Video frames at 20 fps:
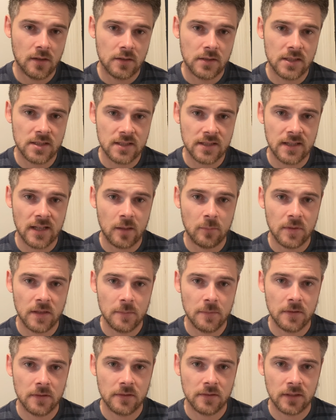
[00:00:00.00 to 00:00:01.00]
this can help
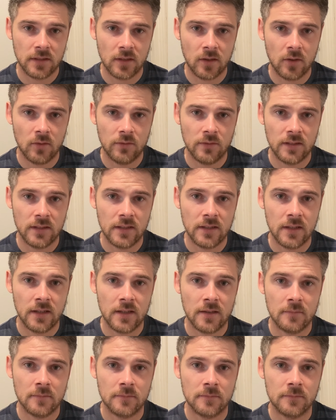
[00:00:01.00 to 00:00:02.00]
people, and hopefully
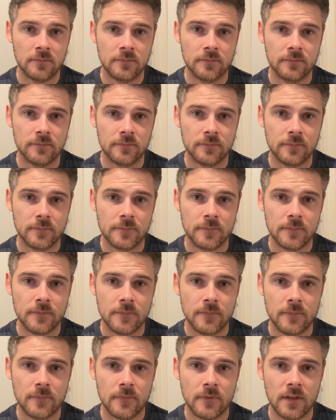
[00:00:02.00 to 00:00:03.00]

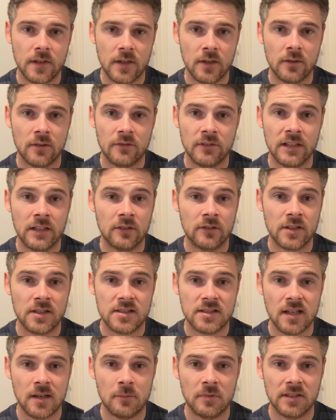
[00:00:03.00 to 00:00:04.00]
you really
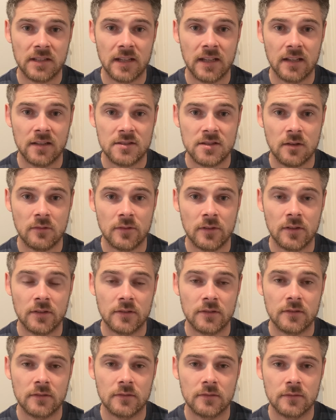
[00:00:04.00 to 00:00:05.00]
understand what the hell's going
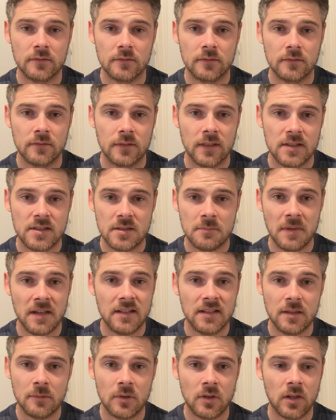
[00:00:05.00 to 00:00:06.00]
on. That's the
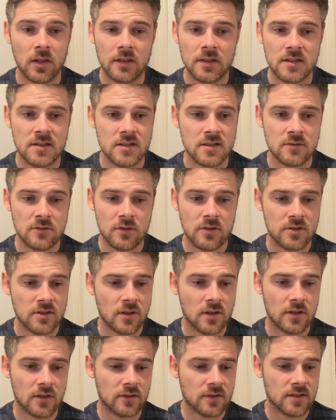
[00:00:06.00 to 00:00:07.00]
main thing with all these disorders. You
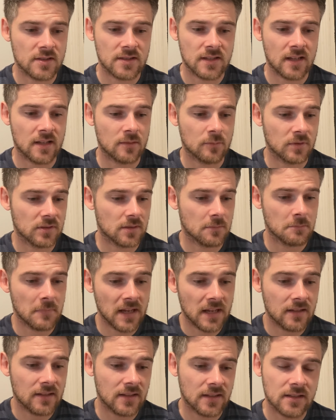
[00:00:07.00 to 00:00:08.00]
got to understand what the
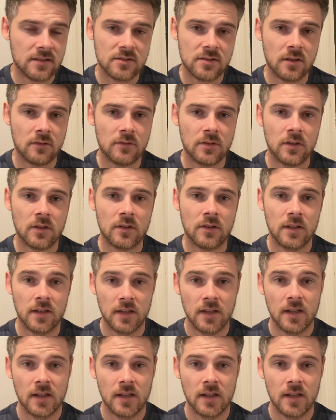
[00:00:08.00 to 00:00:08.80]
main thing is going on,